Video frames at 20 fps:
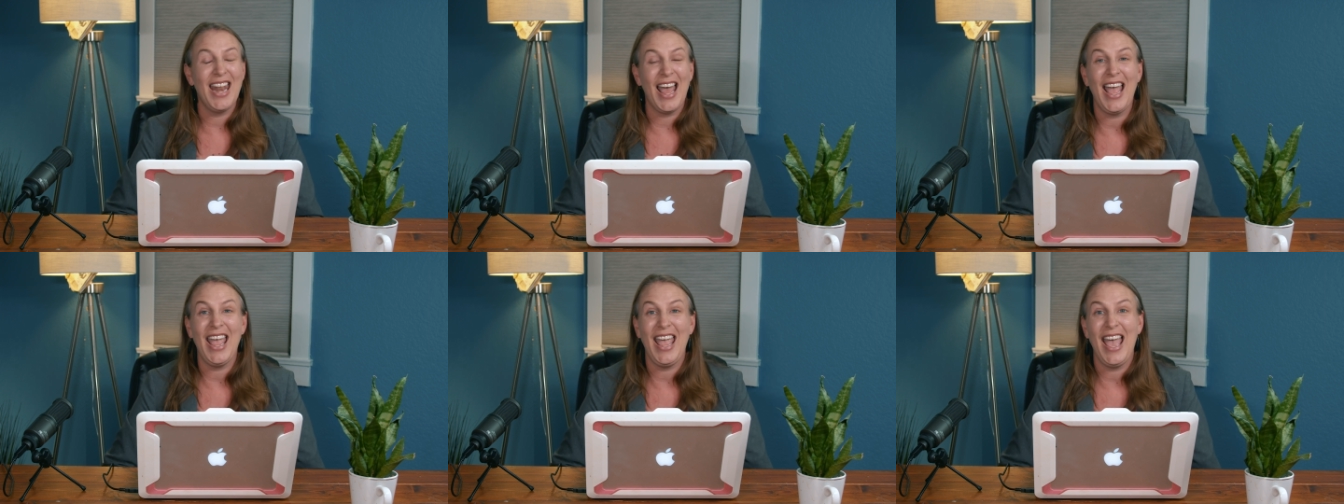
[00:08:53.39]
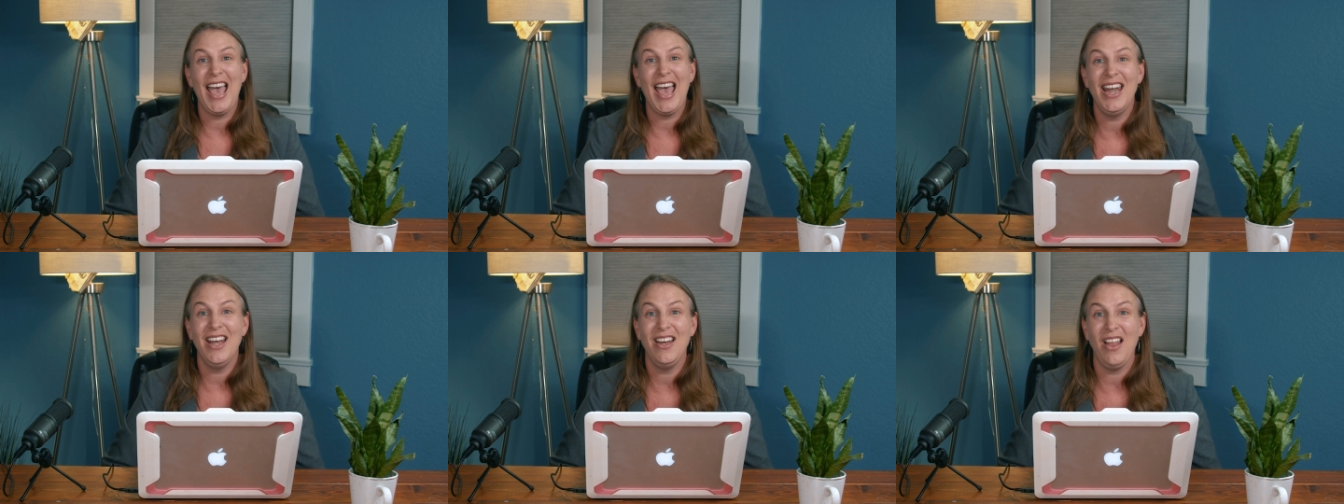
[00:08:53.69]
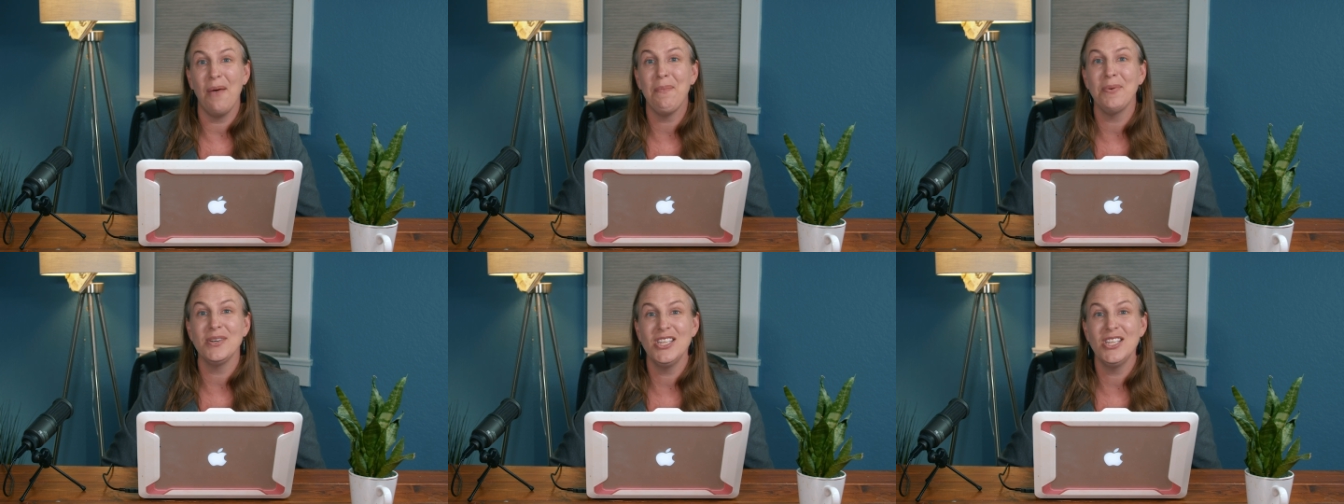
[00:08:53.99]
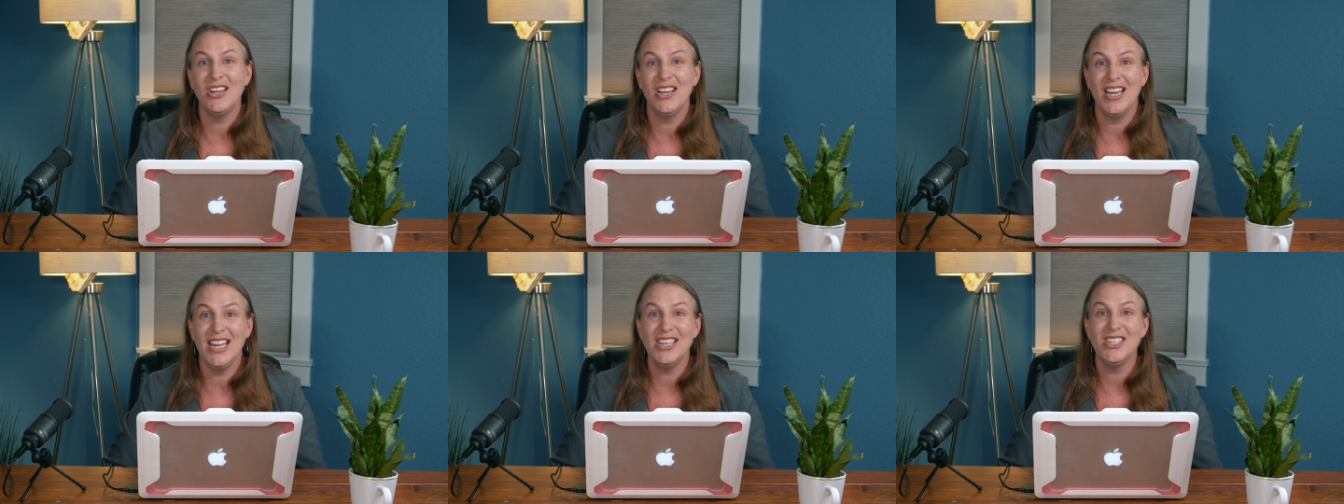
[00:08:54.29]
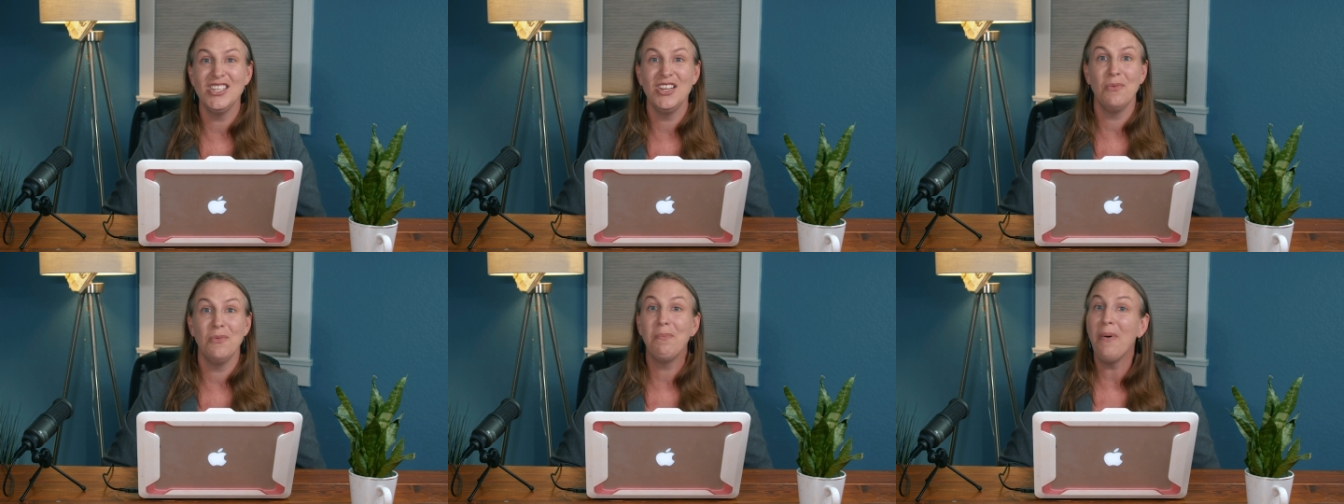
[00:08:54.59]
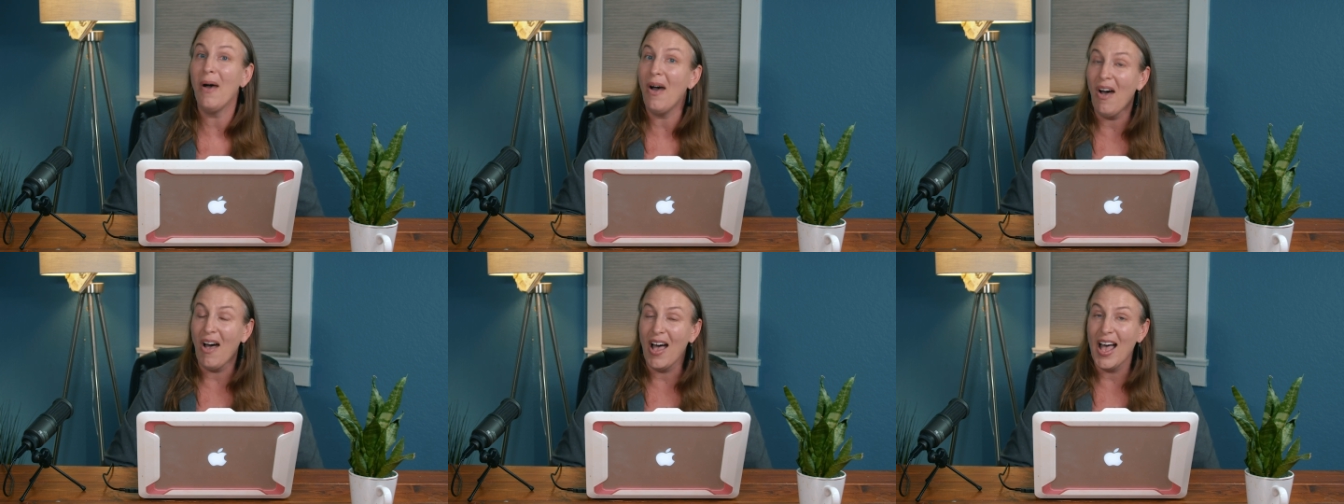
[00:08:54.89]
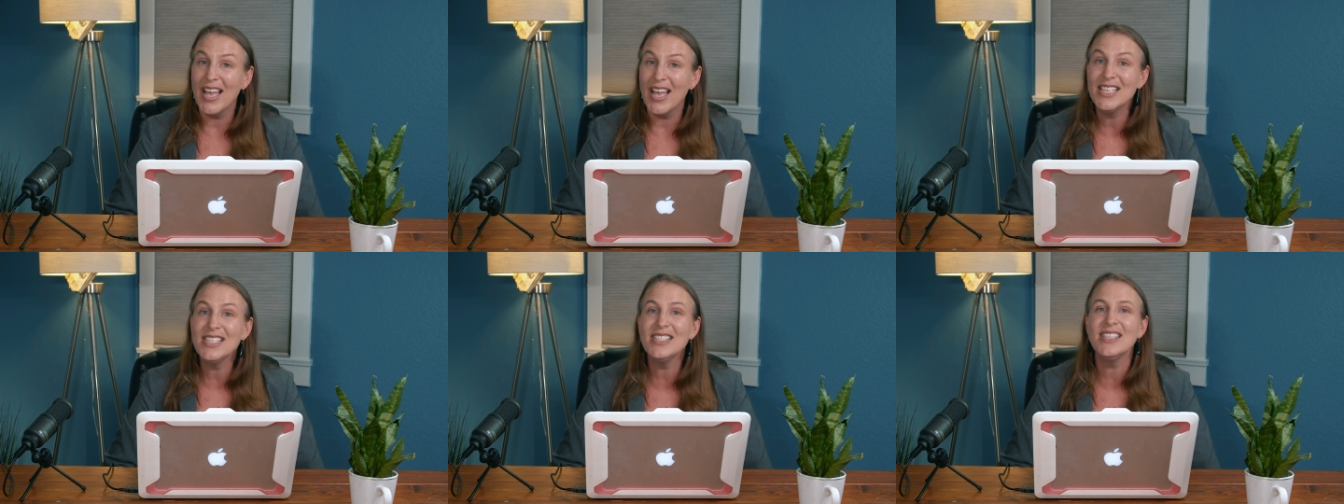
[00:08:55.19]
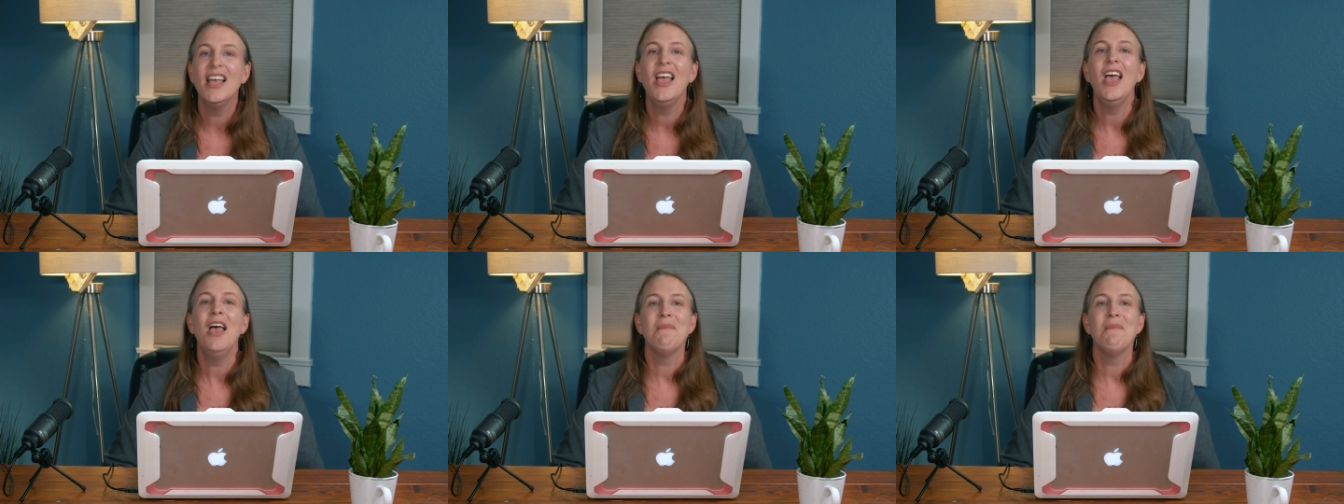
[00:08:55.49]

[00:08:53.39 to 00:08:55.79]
I had an opportunity to pause